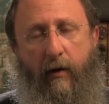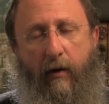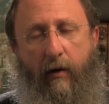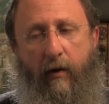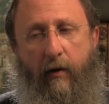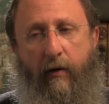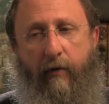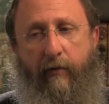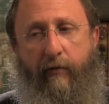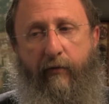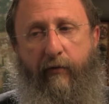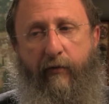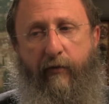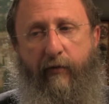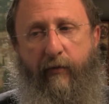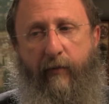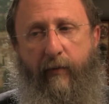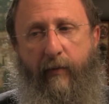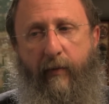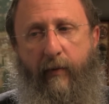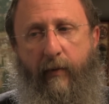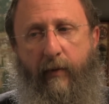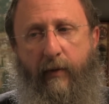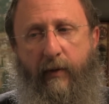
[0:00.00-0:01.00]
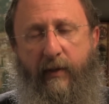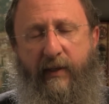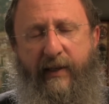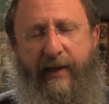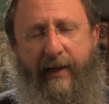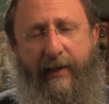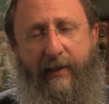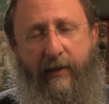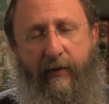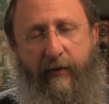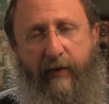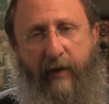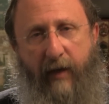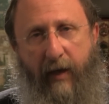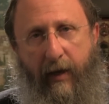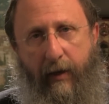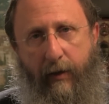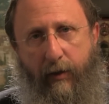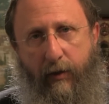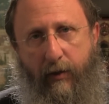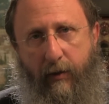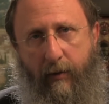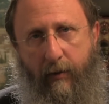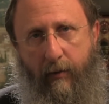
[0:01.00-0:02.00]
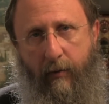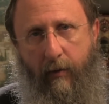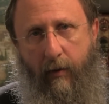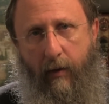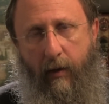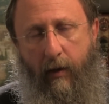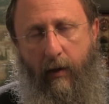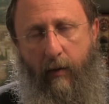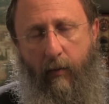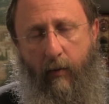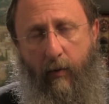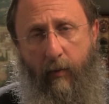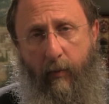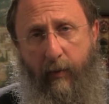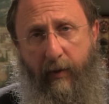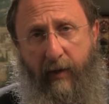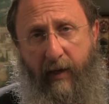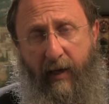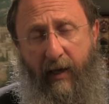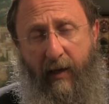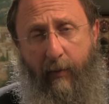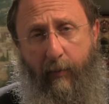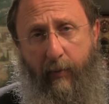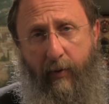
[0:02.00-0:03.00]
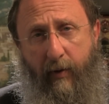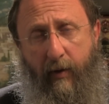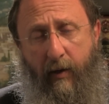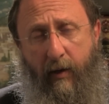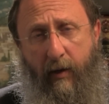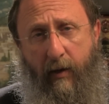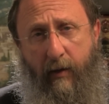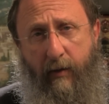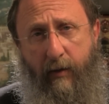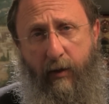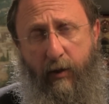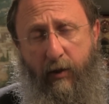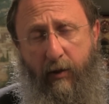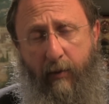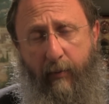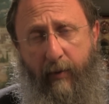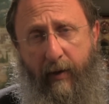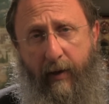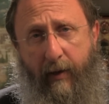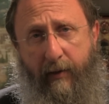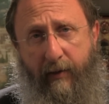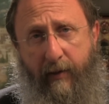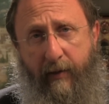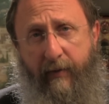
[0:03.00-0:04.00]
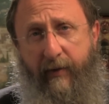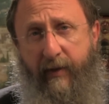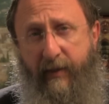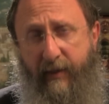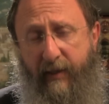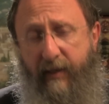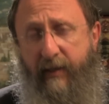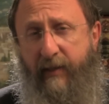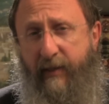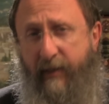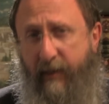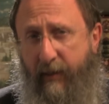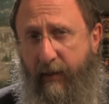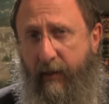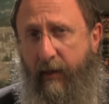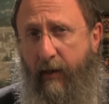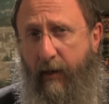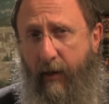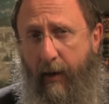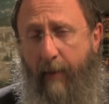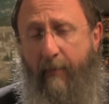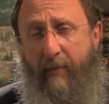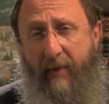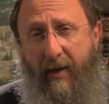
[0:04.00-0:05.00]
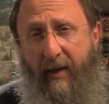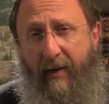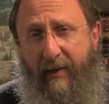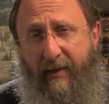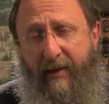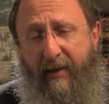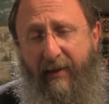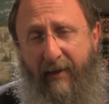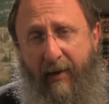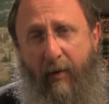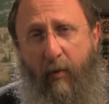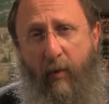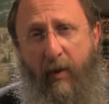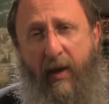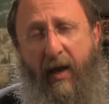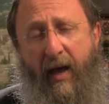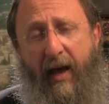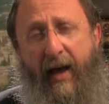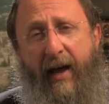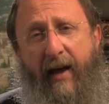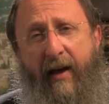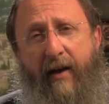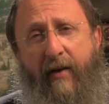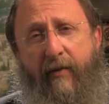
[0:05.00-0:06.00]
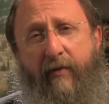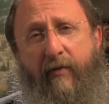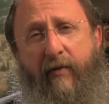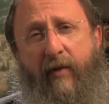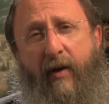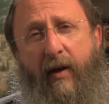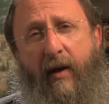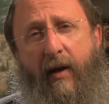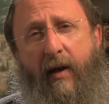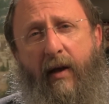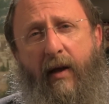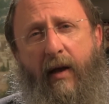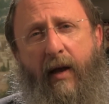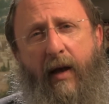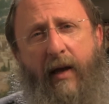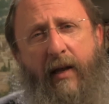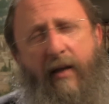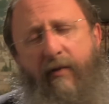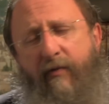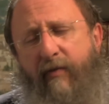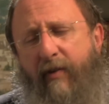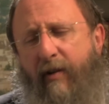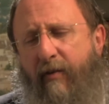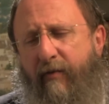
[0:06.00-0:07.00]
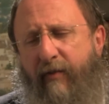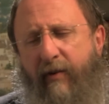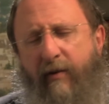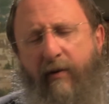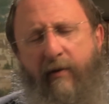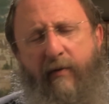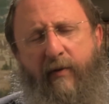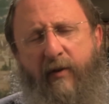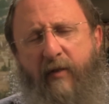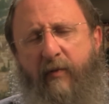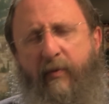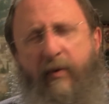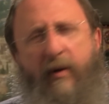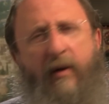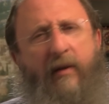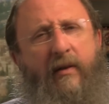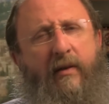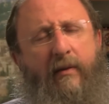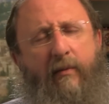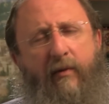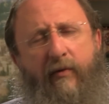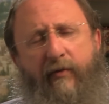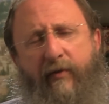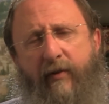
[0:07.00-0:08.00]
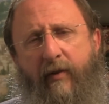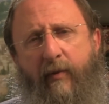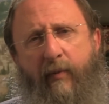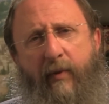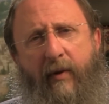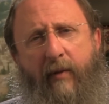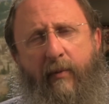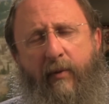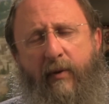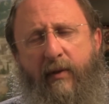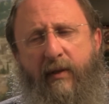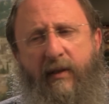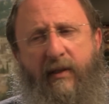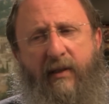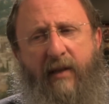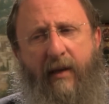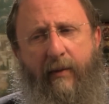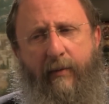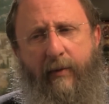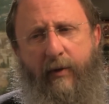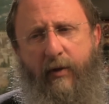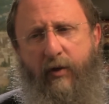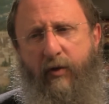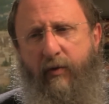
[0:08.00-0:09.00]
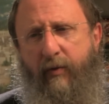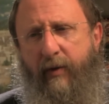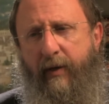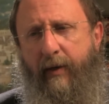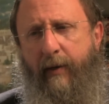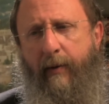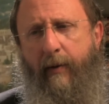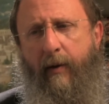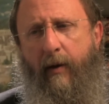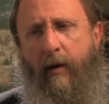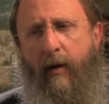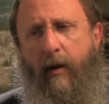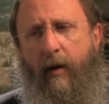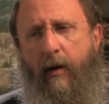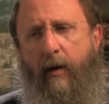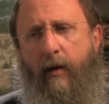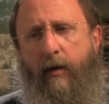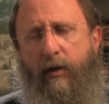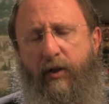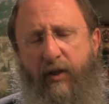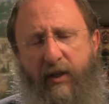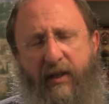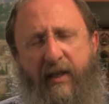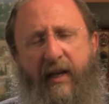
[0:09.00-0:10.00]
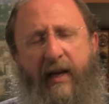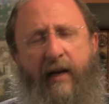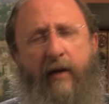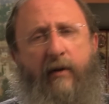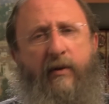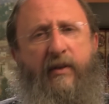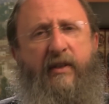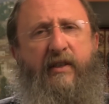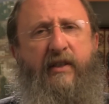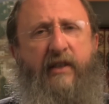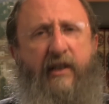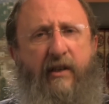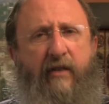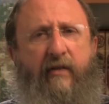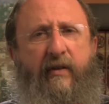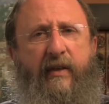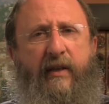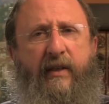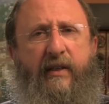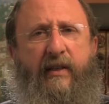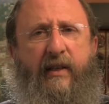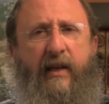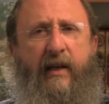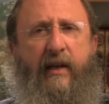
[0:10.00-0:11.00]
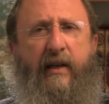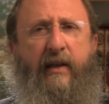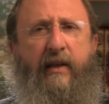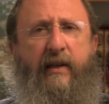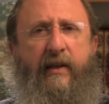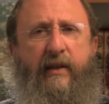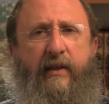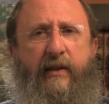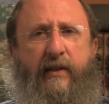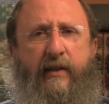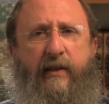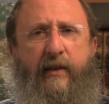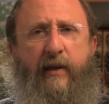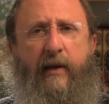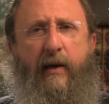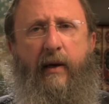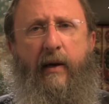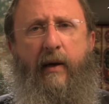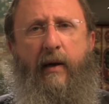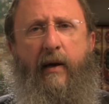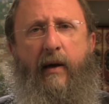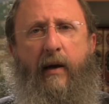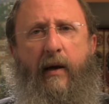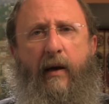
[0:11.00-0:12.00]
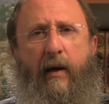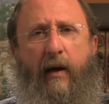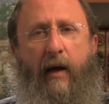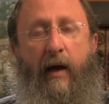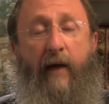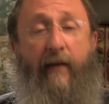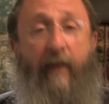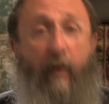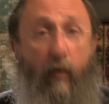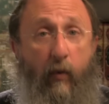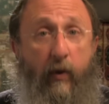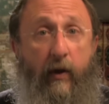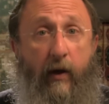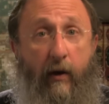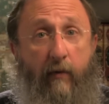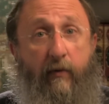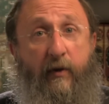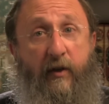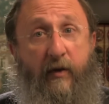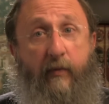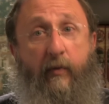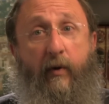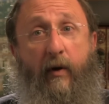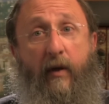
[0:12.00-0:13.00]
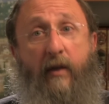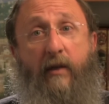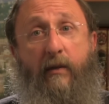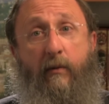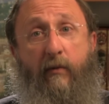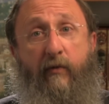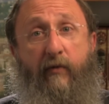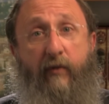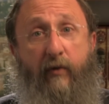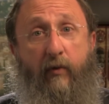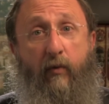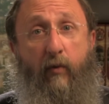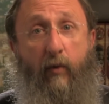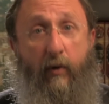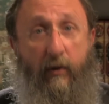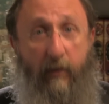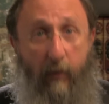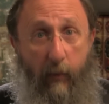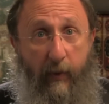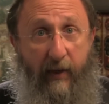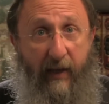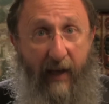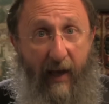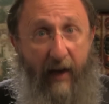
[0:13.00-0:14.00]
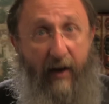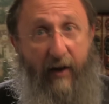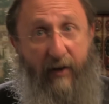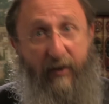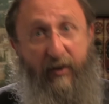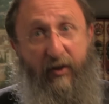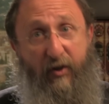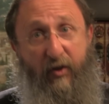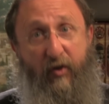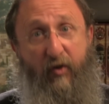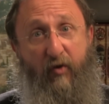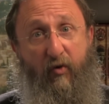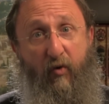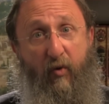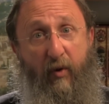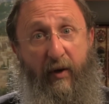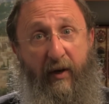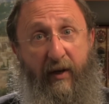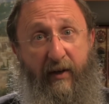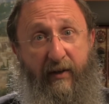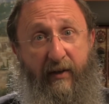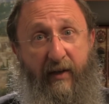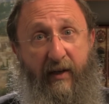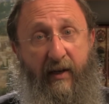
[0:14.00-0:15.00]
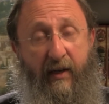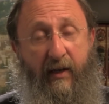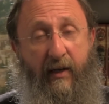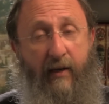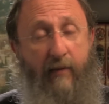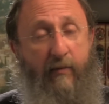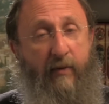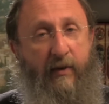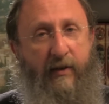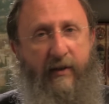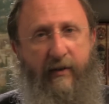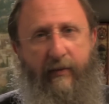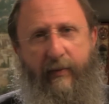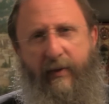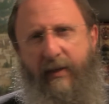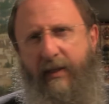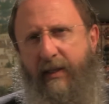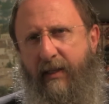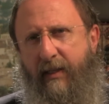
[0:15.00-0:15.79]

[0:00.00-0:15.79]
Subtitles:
of sanctification when we keep the Shabbat. And this is a mandate that we have. And he felt very responsible for the people to demonstrate just how serious that is, and that we are responsible for the world and we cannot destroy it. And he must have been